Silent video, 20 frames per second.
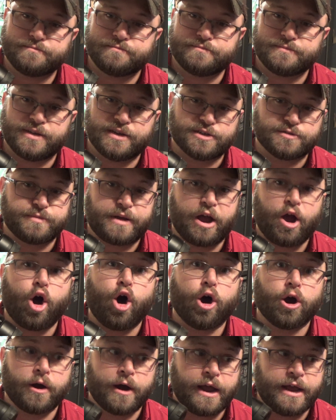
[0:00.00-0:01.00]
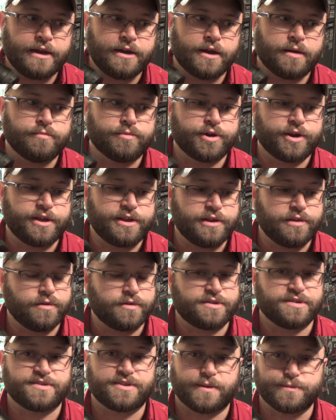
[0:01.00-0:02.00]
here's my RA number. Can you
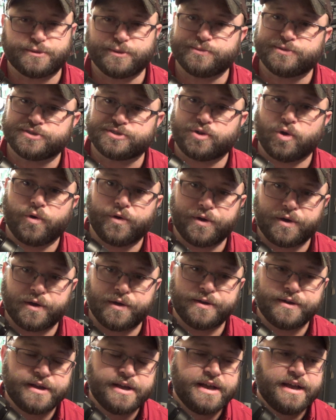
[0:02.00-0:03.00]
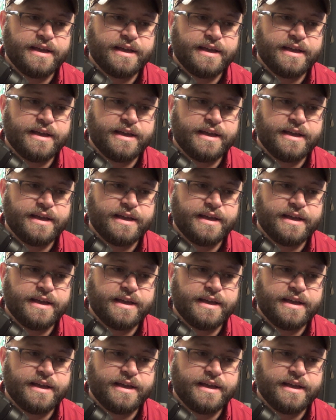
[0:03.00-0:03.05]
look this up, tell me what's going on?